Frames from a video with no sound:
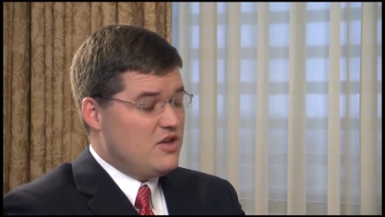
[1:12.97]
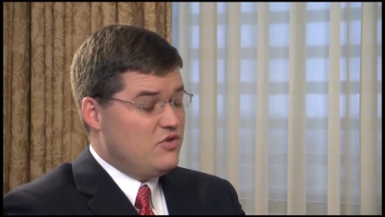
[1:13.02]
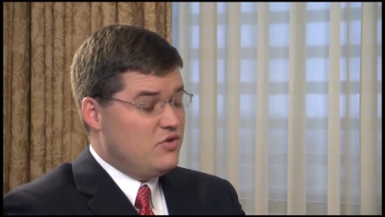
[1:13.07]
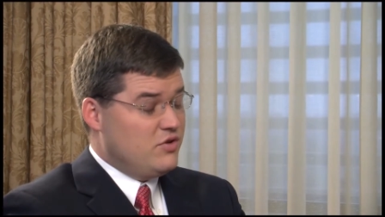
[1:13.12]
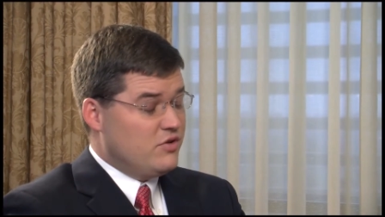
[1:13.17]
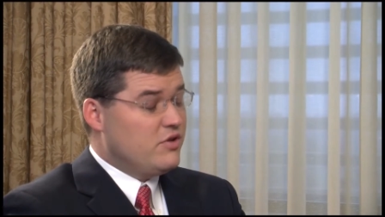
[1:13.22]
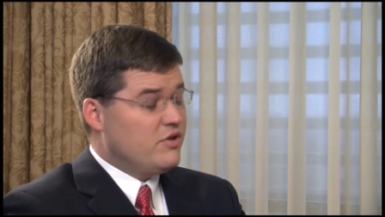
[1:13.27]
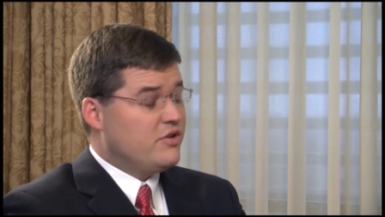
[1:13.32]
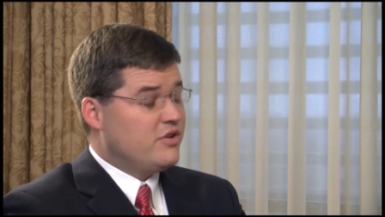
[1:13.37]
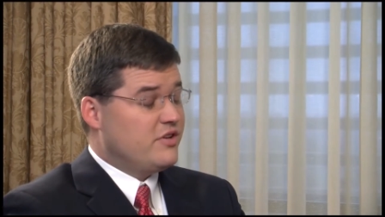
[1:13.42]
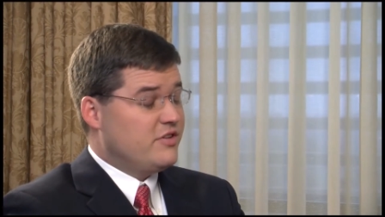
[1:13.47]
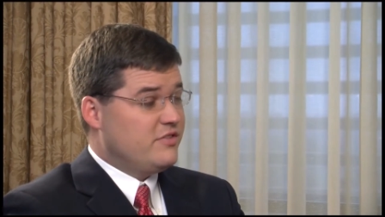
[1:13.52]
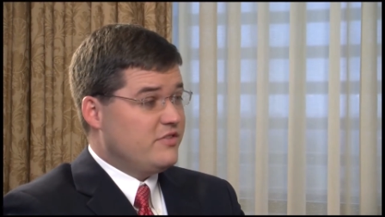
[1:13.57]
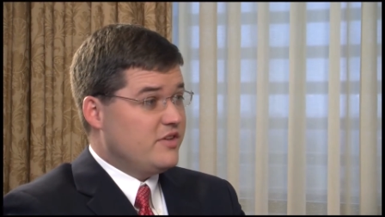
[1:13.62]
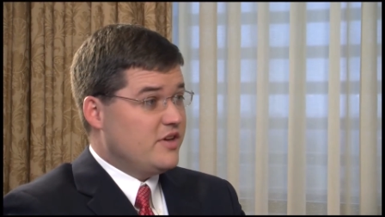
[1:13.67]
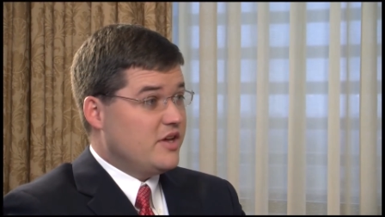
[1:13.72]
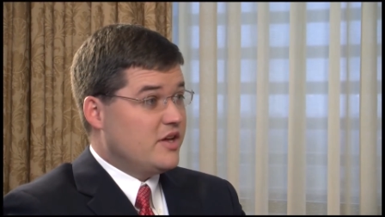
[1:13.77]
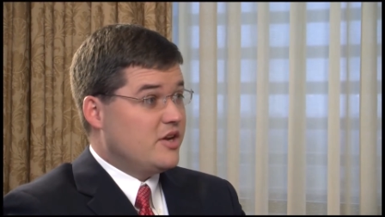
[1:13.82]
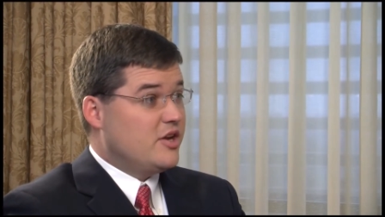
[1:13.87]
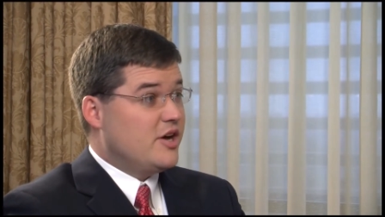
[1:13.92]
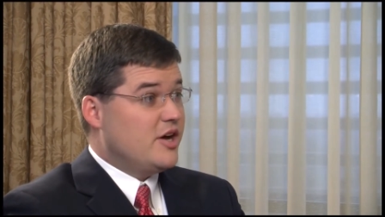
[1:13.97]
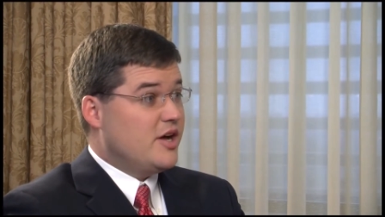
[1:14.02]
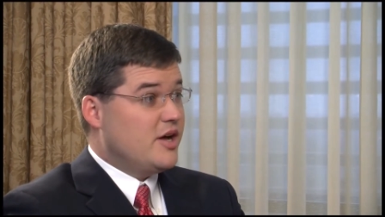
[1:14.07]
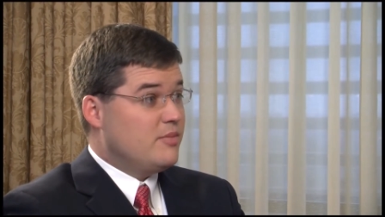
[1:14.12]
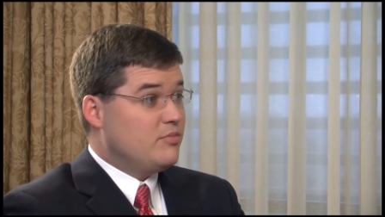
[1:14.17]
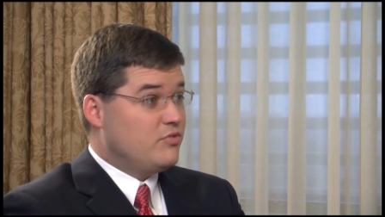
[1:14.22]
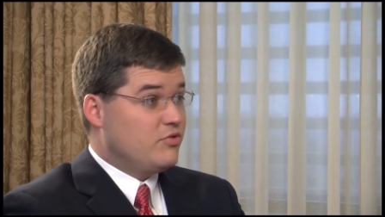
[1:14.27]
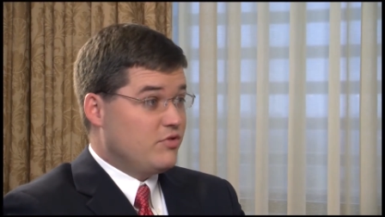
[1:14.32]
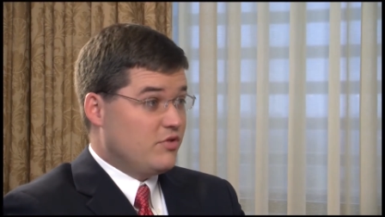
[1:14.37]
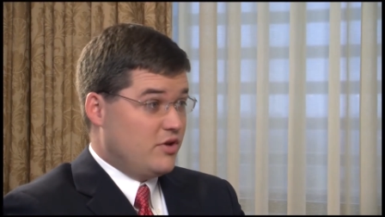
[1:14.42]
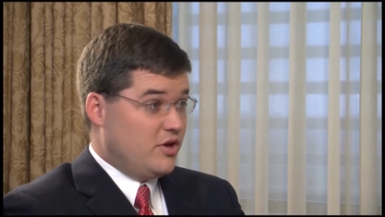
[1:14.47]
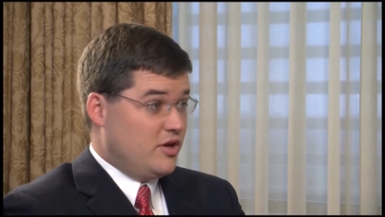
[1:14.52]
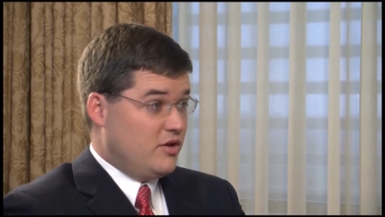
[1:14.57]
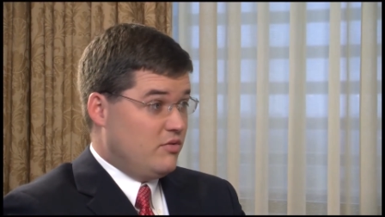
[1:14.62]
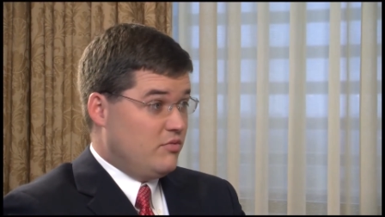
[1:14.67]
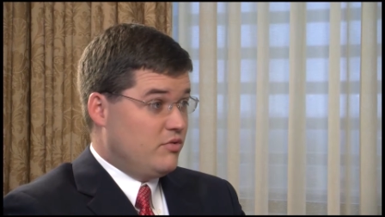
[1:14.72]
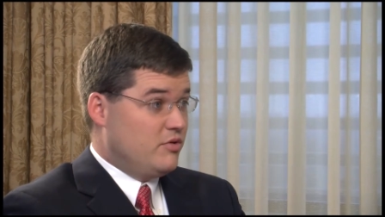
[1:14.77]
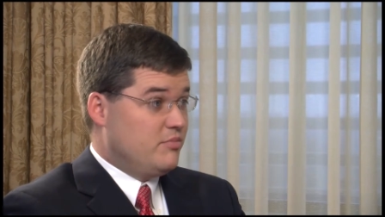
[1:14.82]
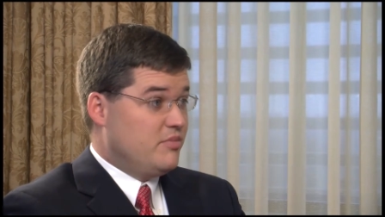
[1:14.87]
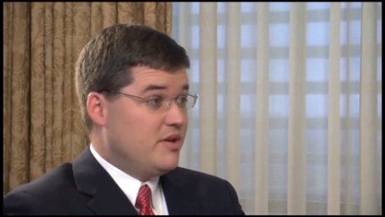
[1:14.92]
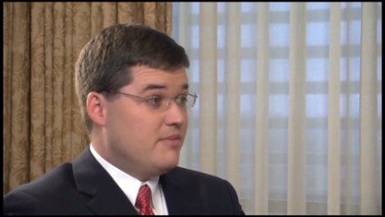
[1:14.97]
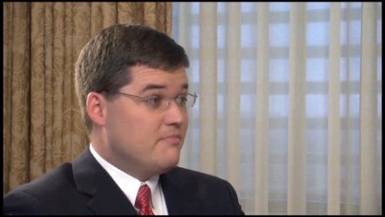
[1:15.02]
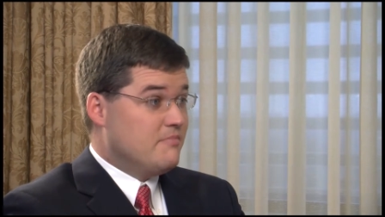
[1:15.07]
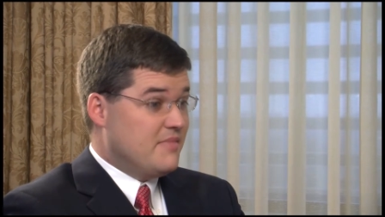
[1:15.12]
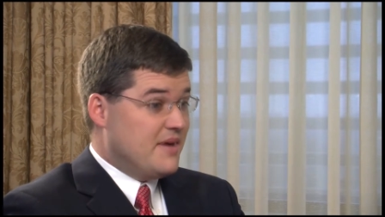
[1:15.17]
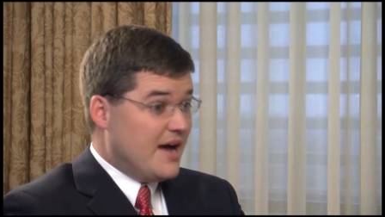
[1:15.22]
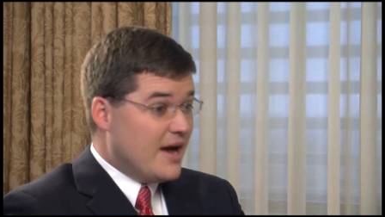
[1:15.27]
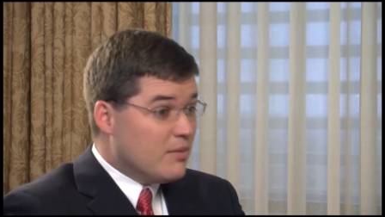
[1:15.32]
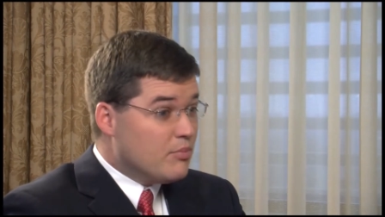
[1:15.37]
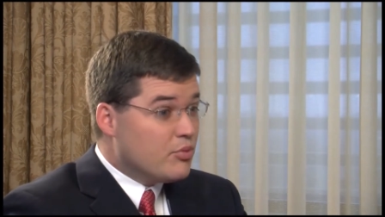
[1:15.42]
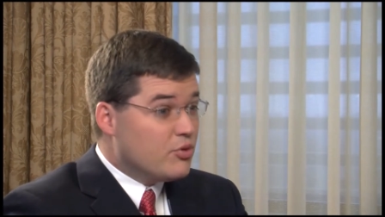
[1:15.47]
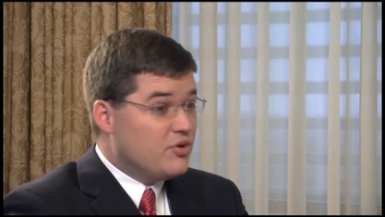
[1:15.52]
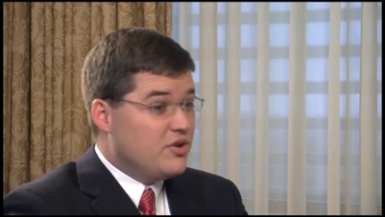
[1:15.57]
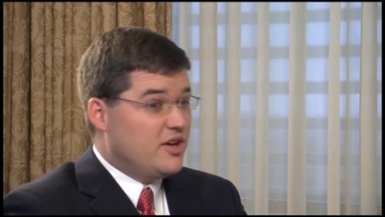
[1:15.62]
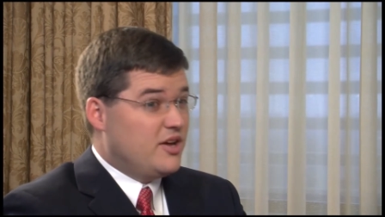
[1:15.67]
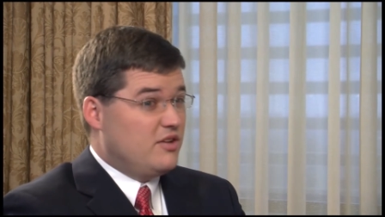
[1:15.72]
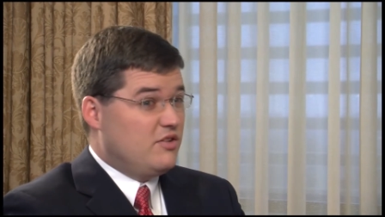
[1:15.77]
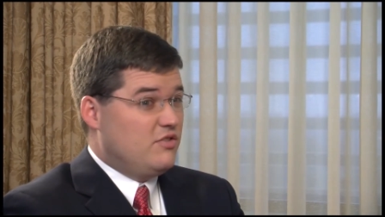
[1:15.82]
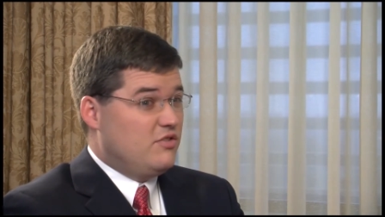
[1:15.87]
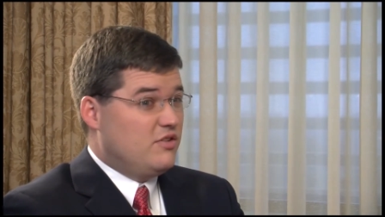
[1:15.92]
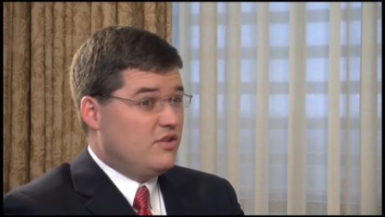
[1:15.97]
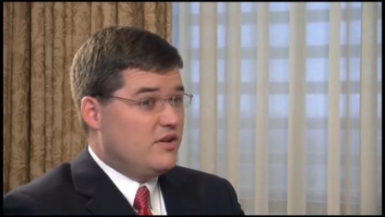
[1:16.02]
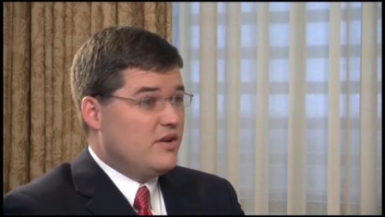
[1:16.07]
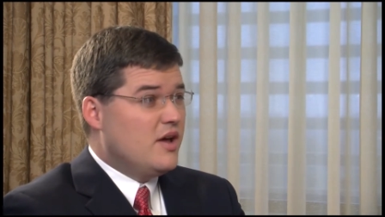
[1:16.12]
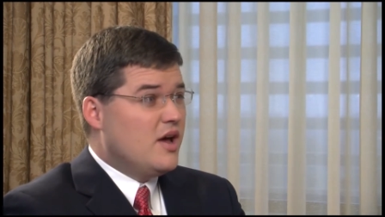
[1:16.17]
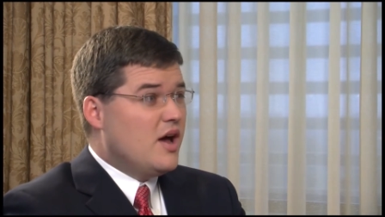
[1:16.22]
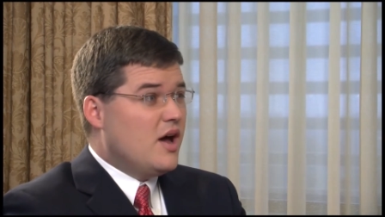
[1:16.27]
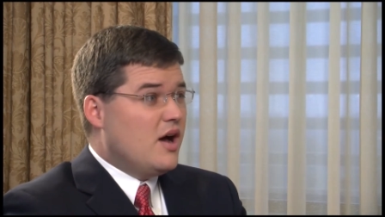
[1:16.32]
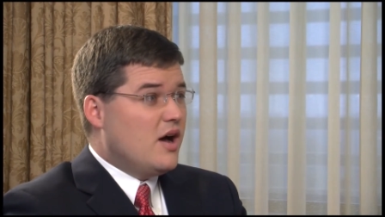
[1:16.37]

You're going to see an uptrend, would be my prediction